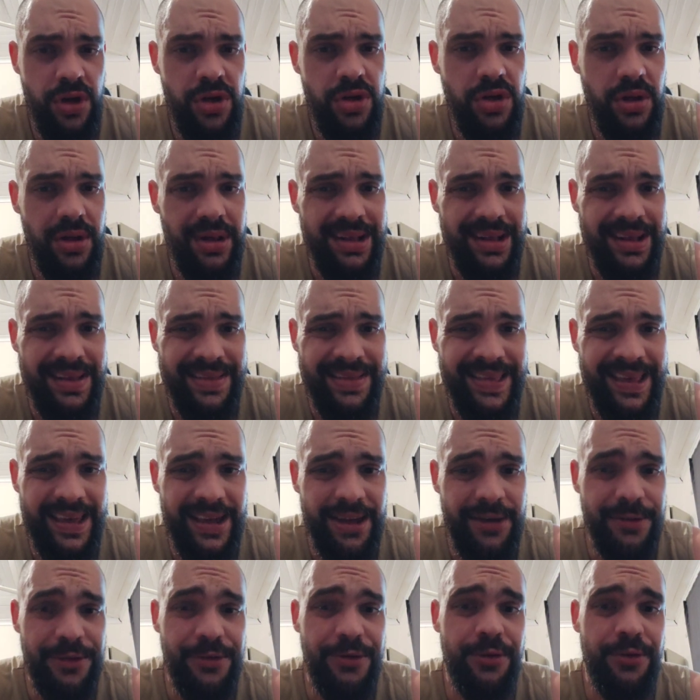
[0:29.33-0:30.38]
shout out and thank
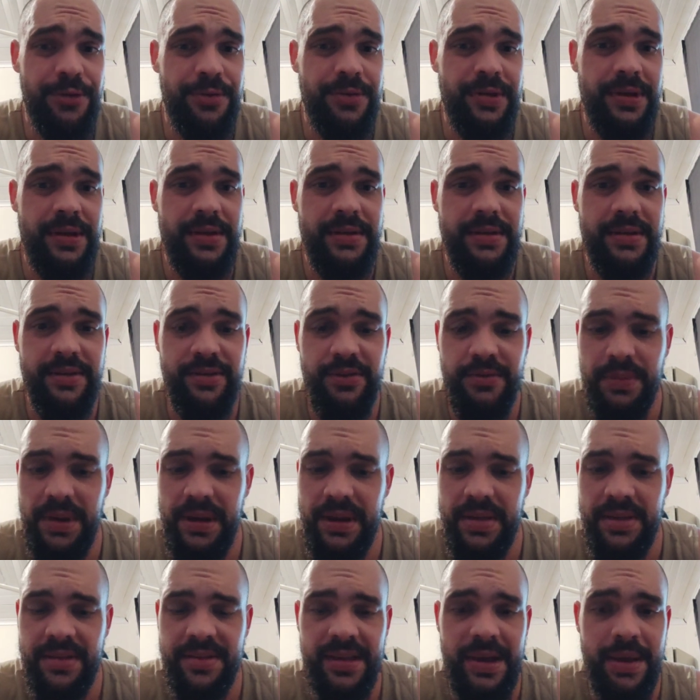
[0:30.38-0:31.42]
you to TNT for
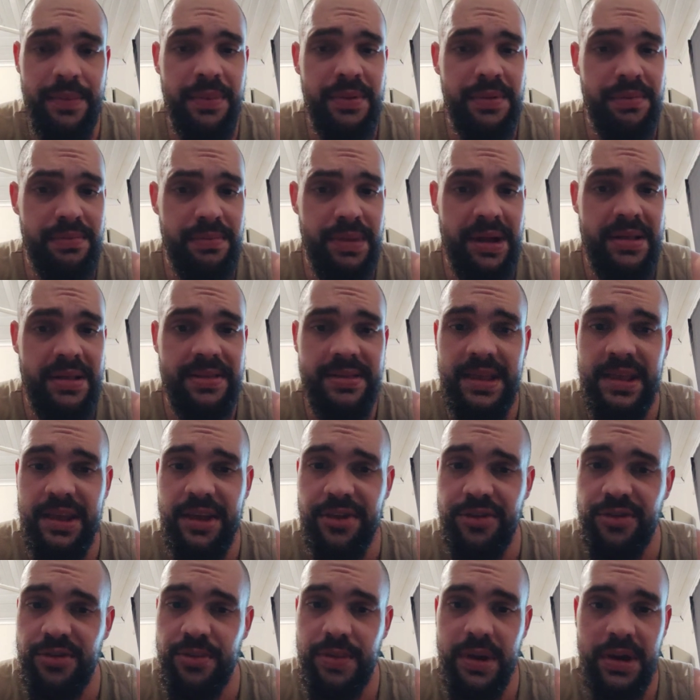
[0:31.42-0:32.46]
making this happen. Matt, thank you
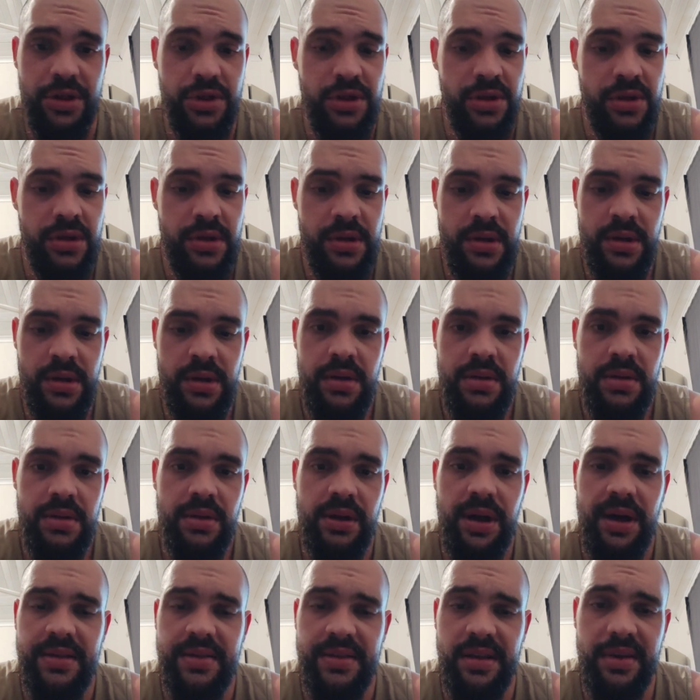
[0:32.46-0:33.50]
so much.
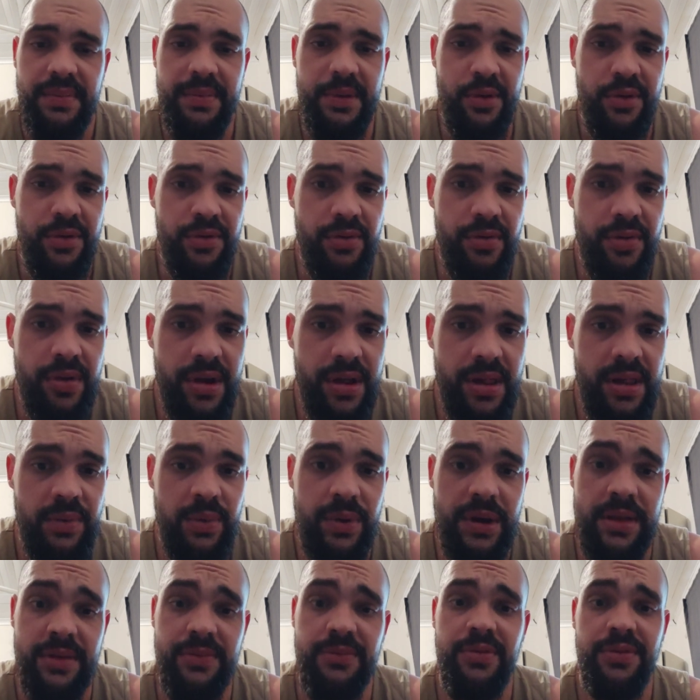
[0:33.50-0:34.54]
Look guys, I've been really
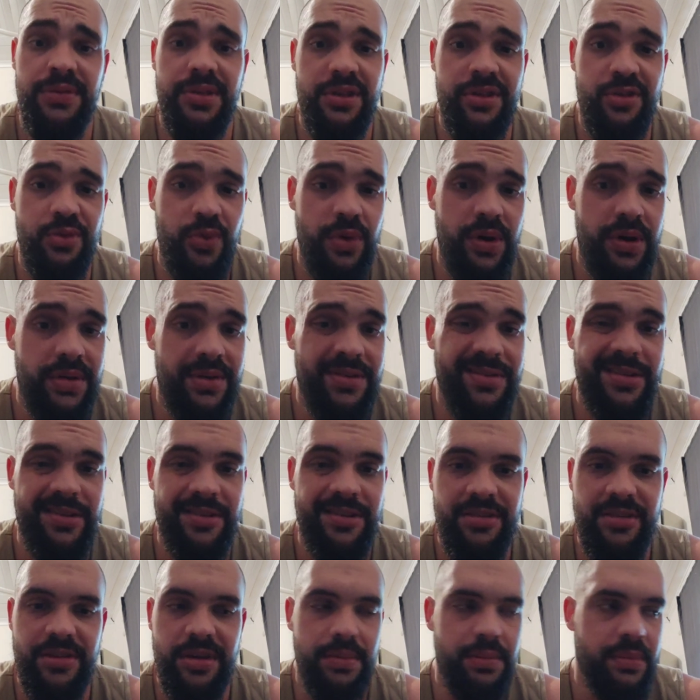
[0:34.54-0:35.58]
waiting for this one
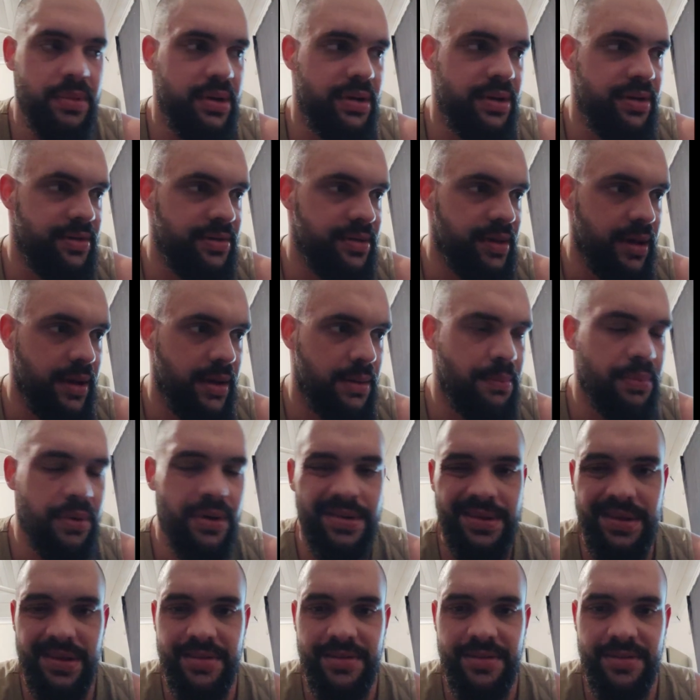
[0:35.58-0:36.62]
since summer is like
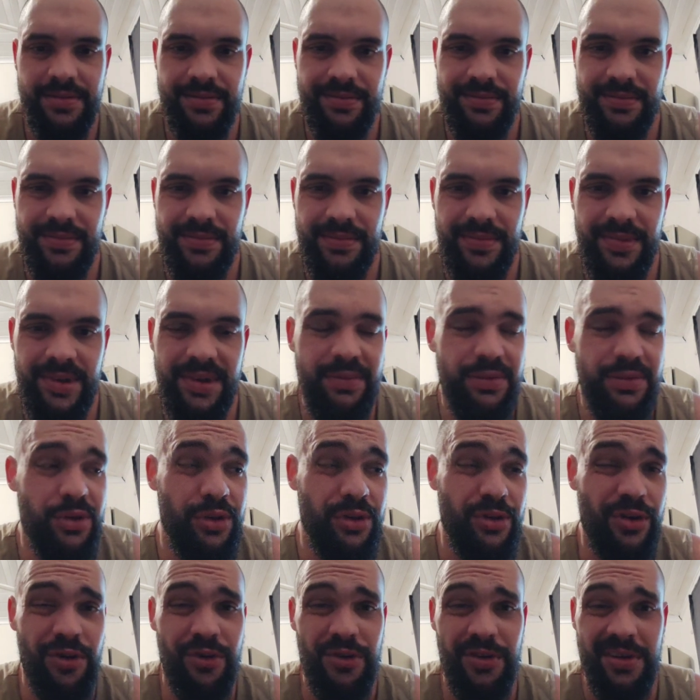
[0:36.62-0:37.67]
upon us, even though
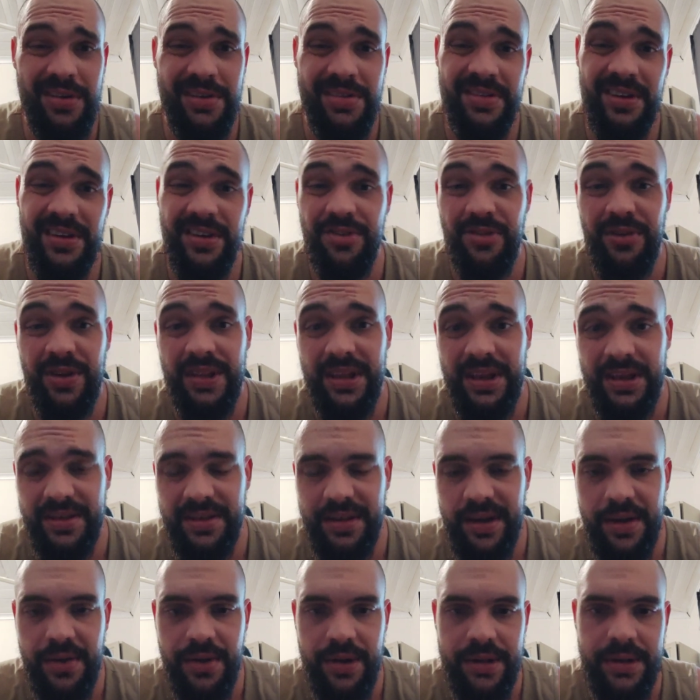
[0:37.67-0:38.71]
you can't really say it's raining
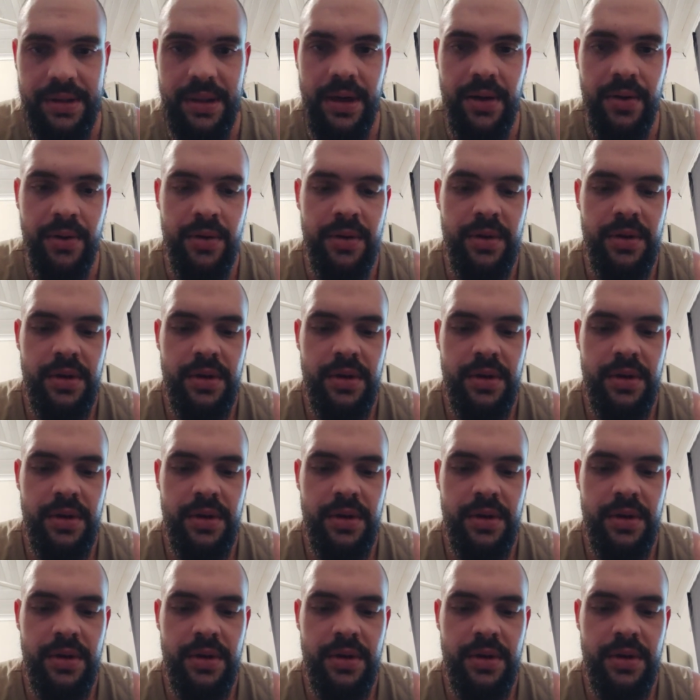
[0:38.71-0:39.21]
outside right now.